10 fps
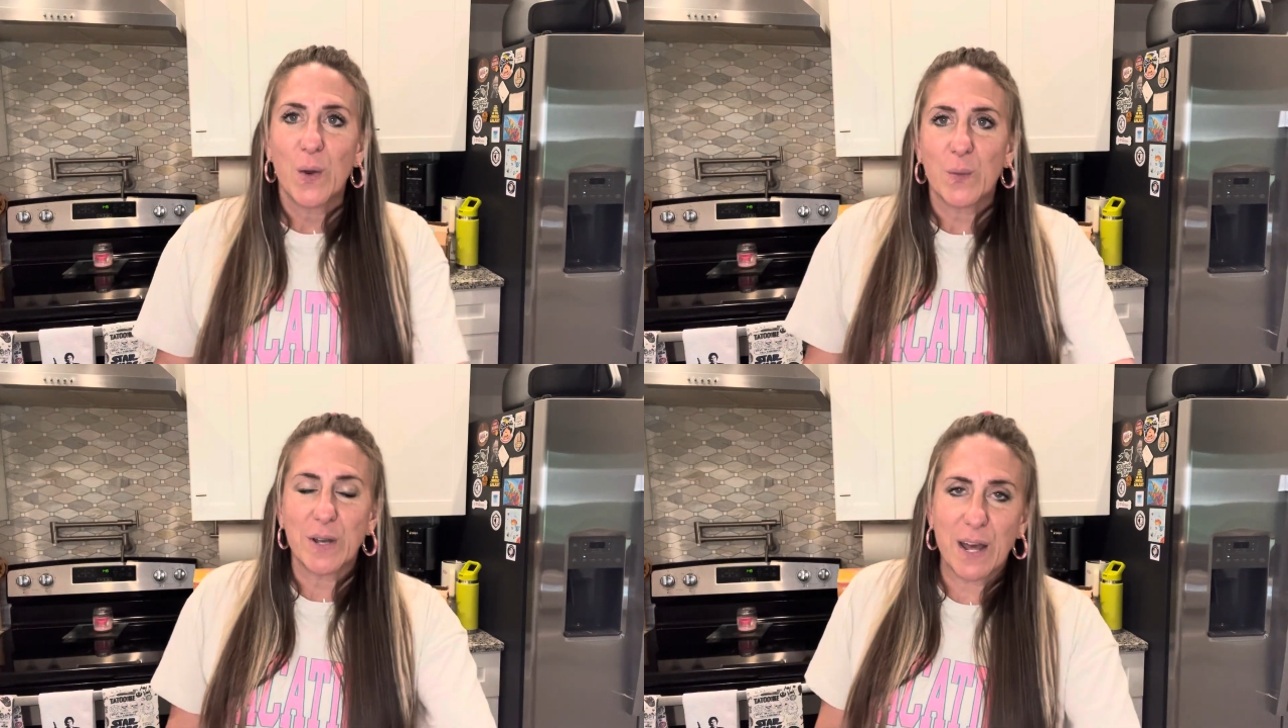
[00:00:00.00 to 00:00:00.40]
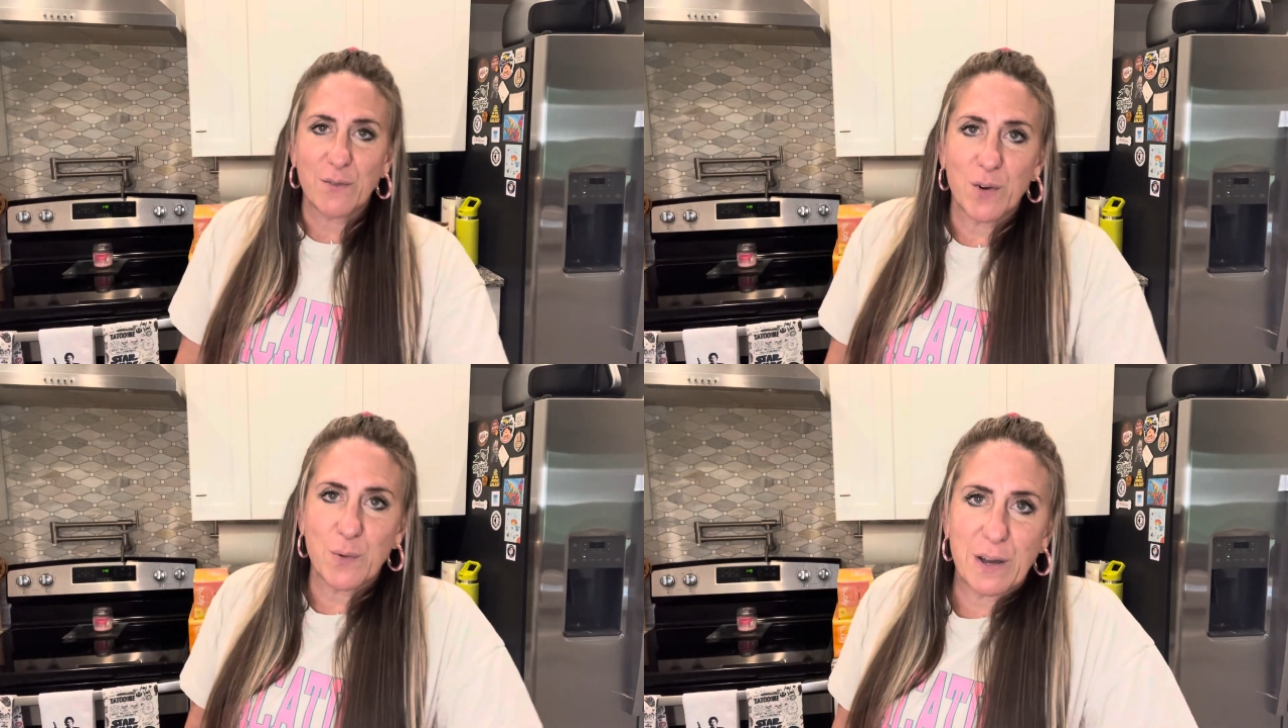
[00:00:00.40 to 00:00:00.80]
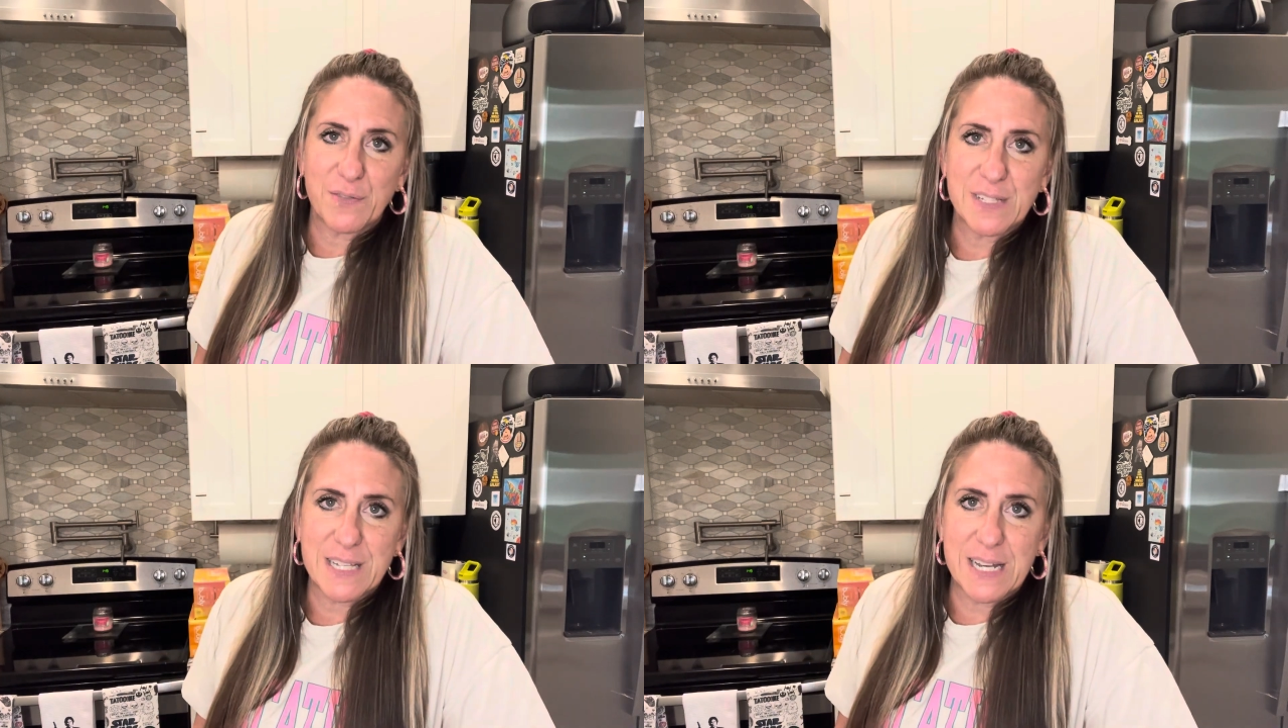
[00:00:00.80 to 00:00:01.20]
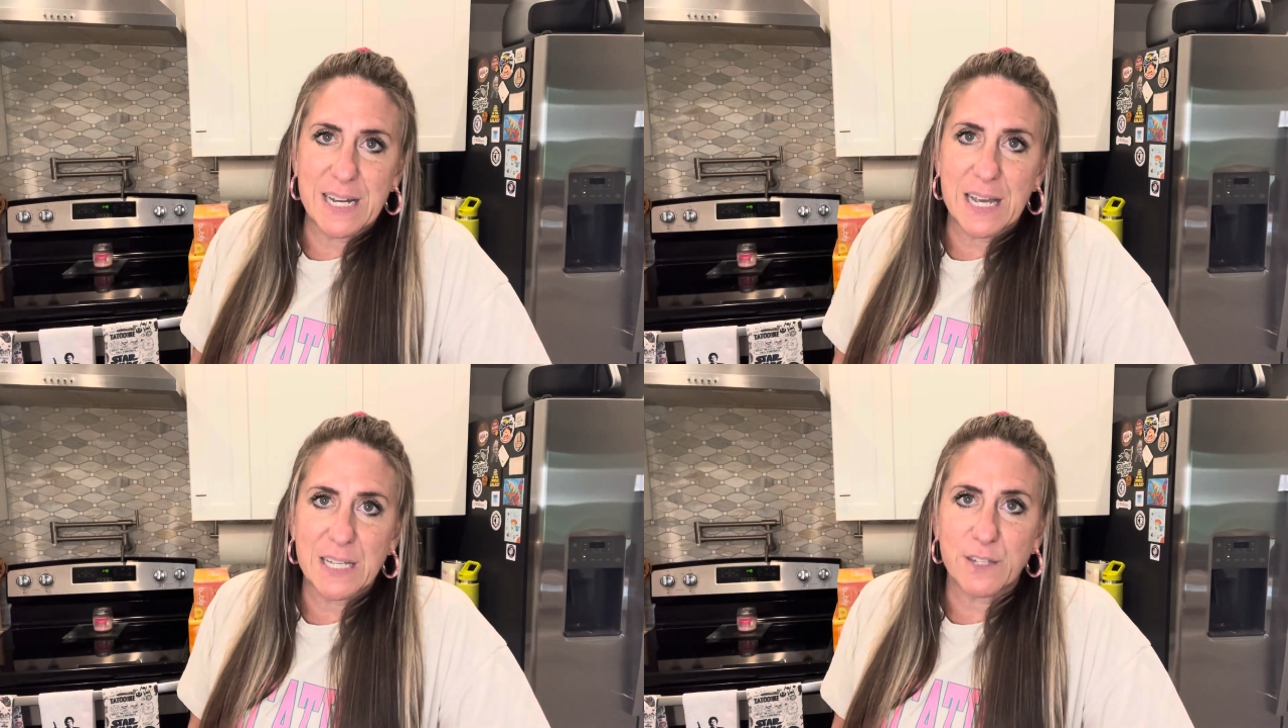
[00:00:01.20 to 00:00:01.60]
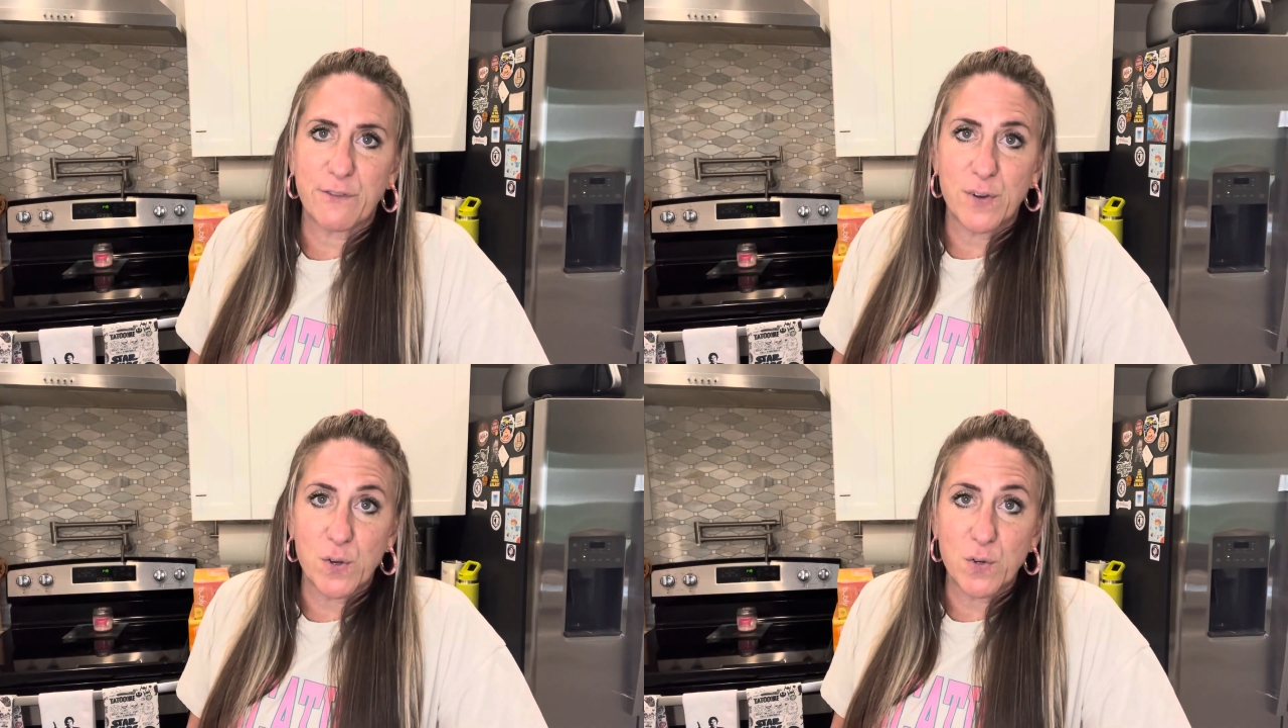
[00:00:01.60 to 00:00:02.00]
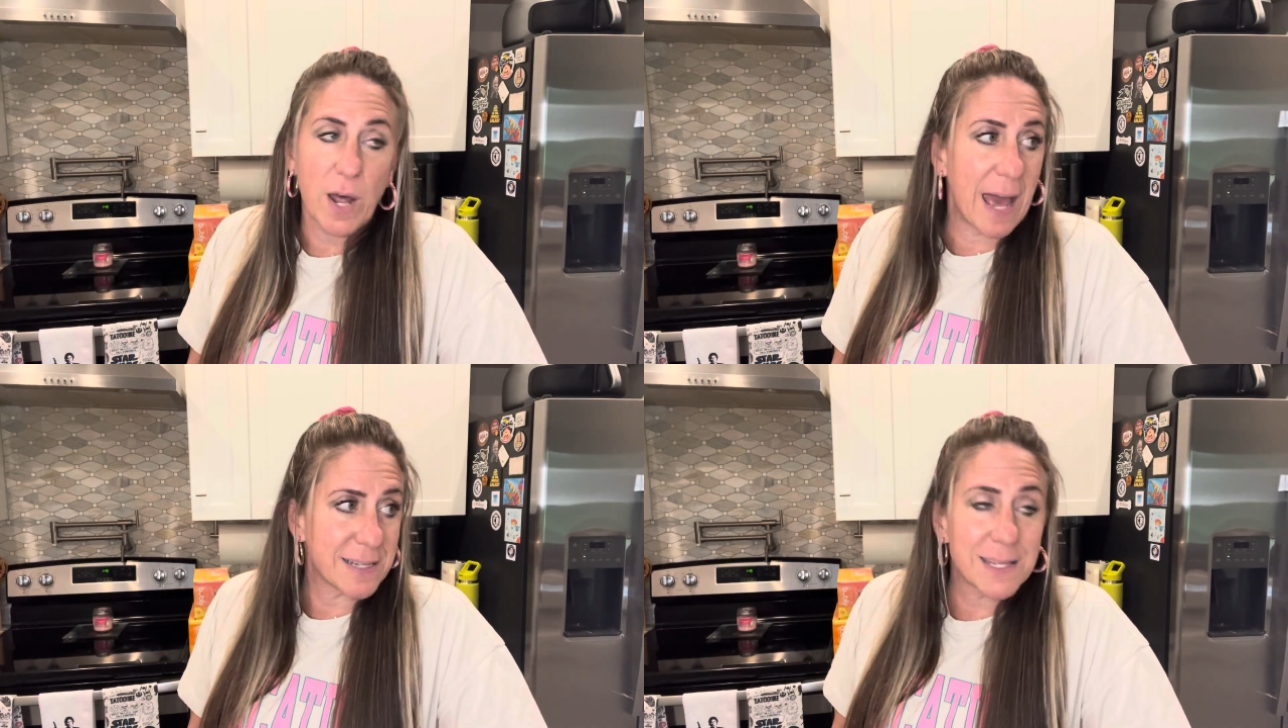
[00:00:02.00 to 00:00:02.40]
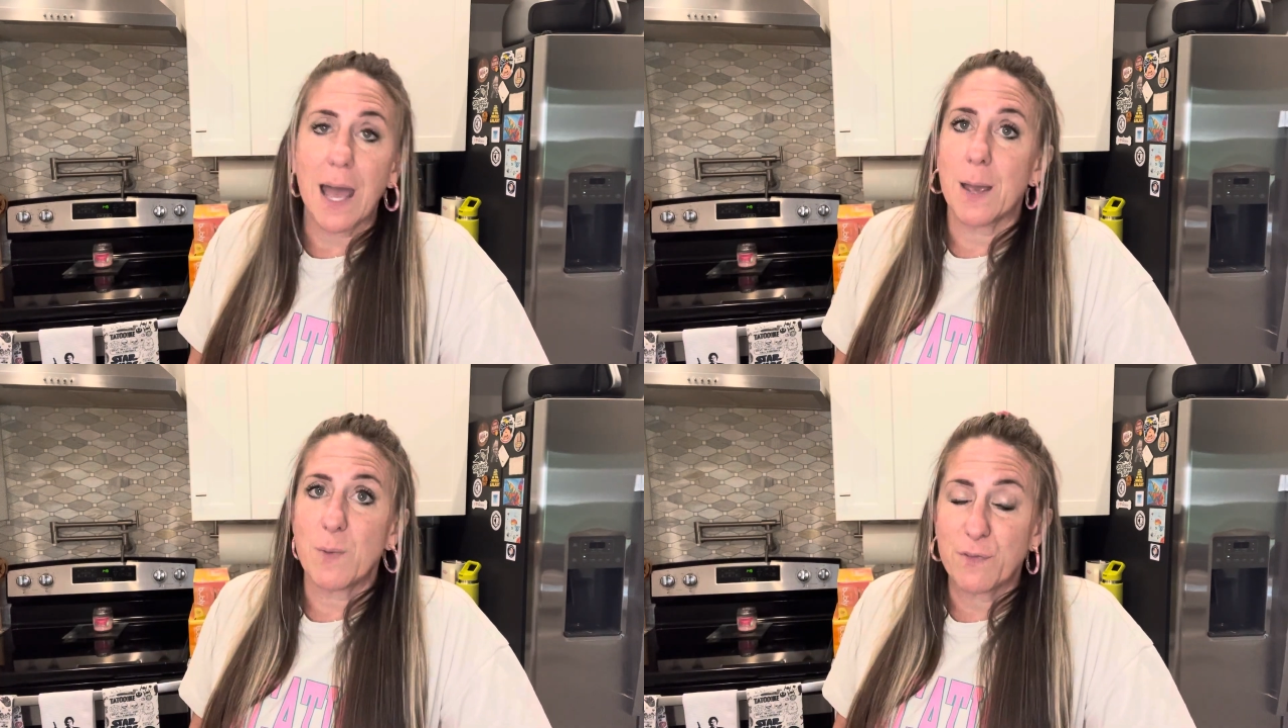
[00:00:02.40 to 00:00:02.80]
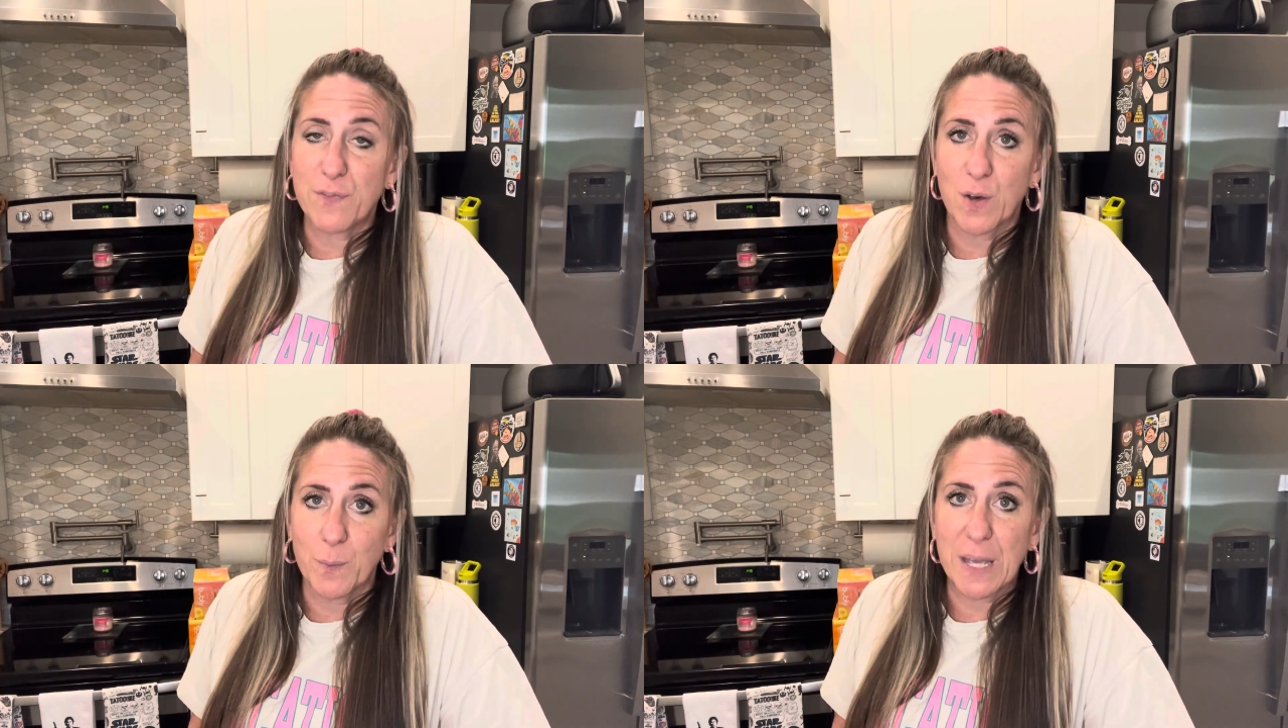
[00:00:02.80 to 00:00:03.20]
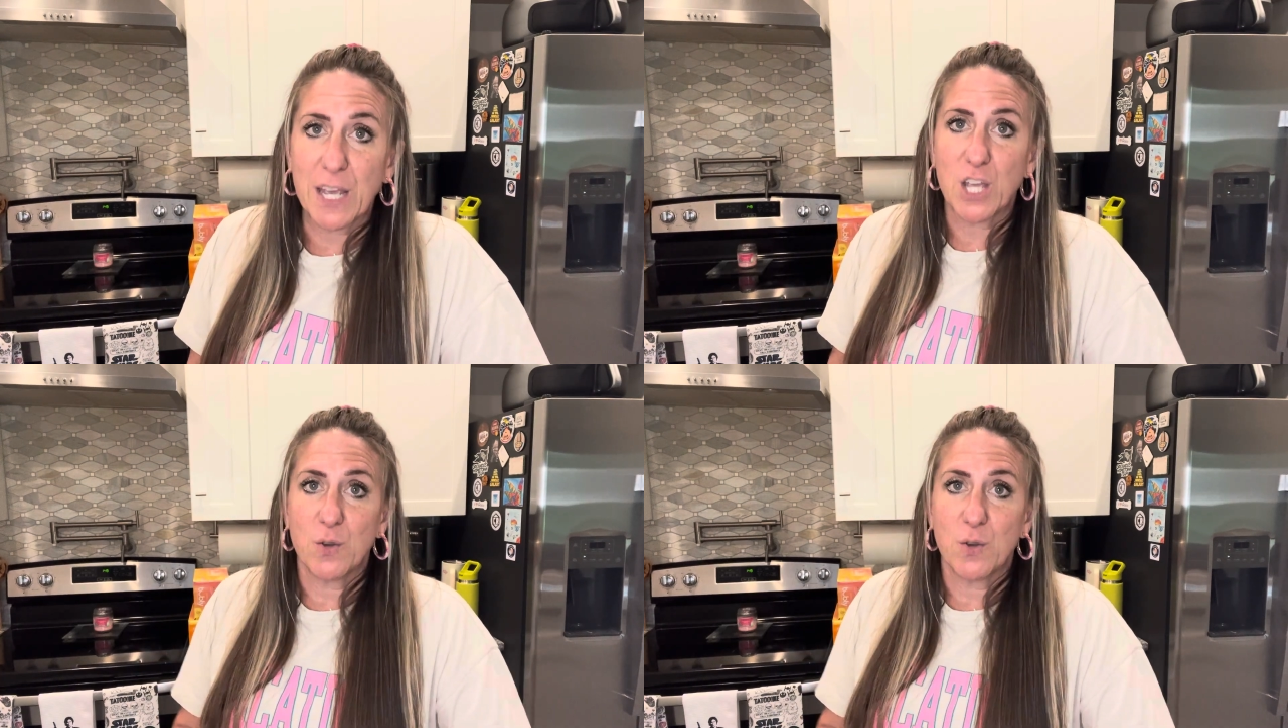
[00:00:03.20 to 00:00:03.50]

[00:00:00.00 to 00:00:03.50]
whenever Ralphie's eating his food as I'm filming,